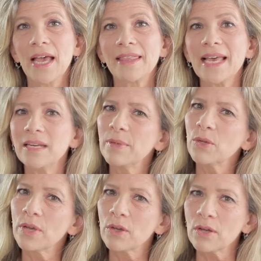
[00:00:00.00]
That had been
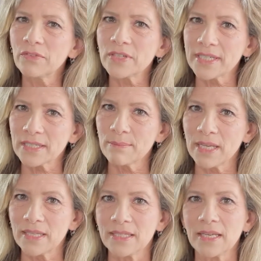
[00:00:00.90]
going on for 6
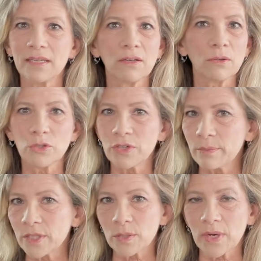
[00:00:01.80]
months and no
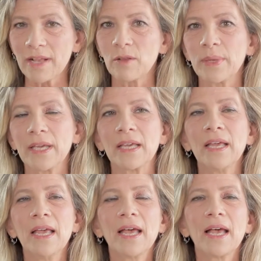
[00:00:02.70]
treatments were helping.
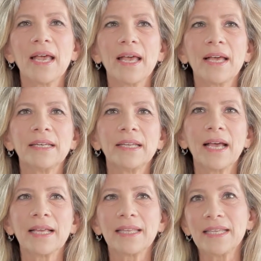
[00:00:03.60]
And
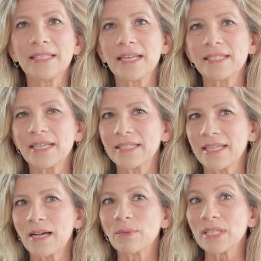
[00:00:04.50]
these days I
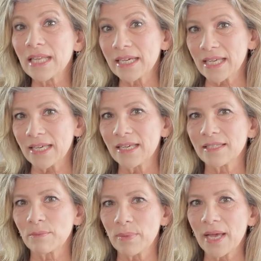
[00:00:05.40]
say I was lucky because
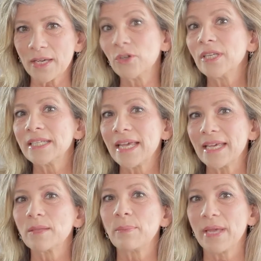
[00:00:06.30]
I couldn't
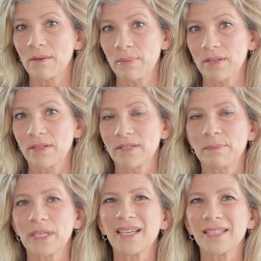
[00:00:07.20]
take the pain pills
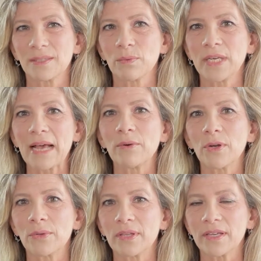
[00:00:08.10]
because we now
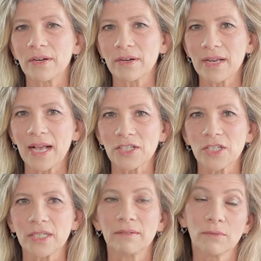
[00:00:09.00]
know that they're
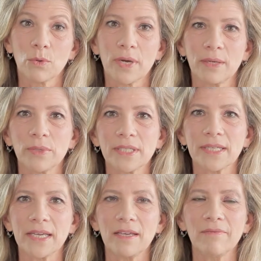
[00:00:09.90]
actually quite risky.